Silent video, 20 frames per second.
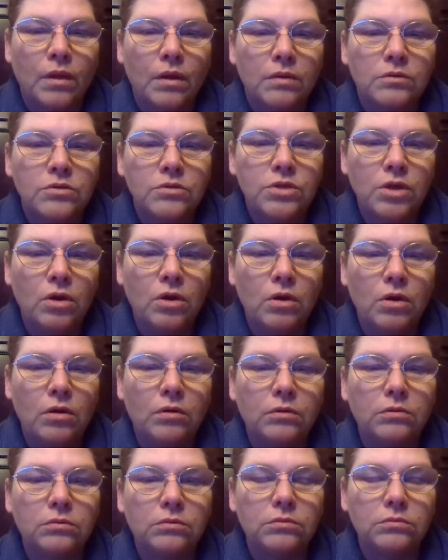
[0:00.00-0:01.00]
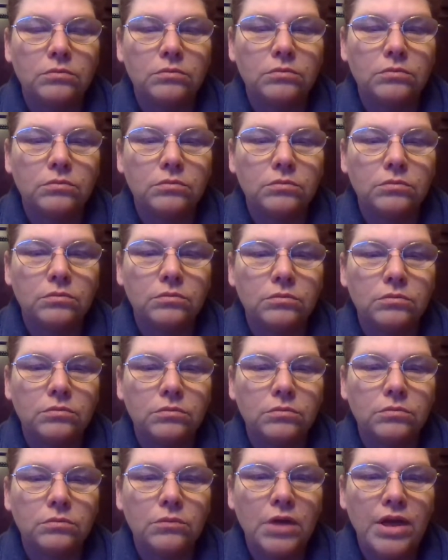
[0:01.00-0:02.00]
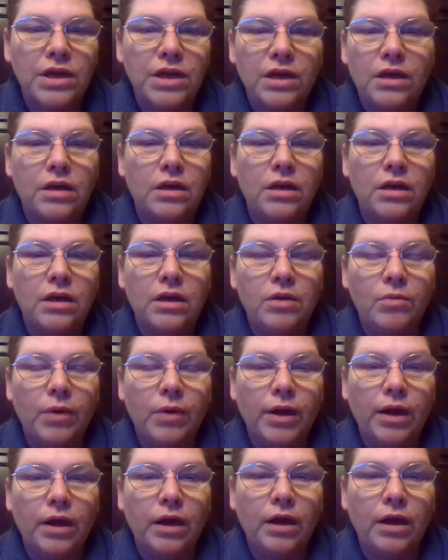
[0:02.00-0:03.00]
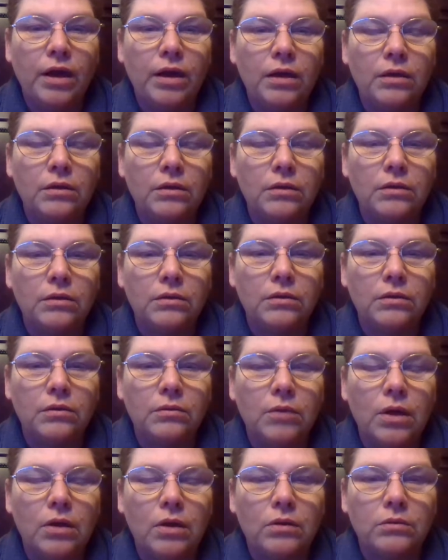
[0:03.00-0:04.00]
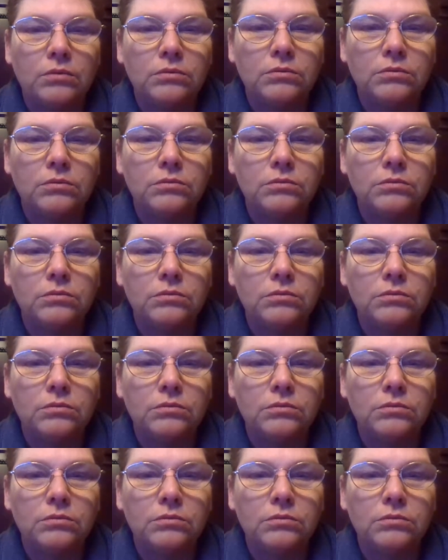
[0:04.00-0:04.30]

So I did it anyway, and, well,